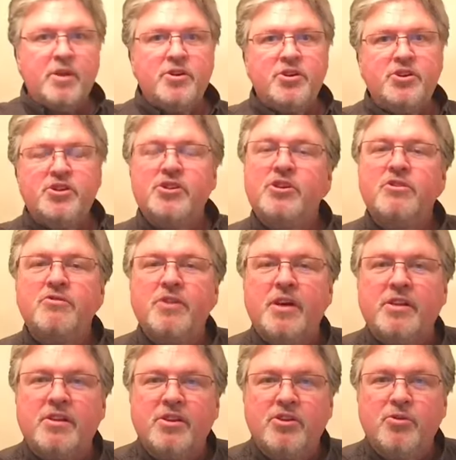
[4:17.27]
Did you know
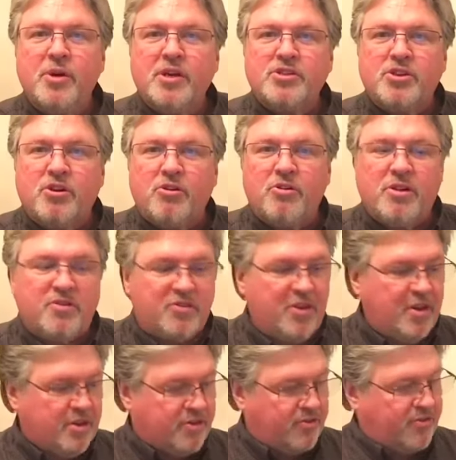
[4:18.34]
that U.S. currency
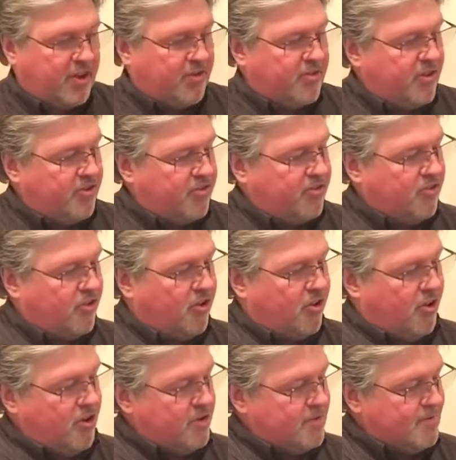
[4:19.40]
is six inches
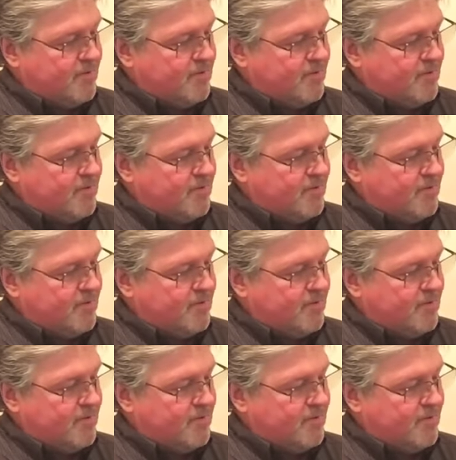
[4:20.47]
long?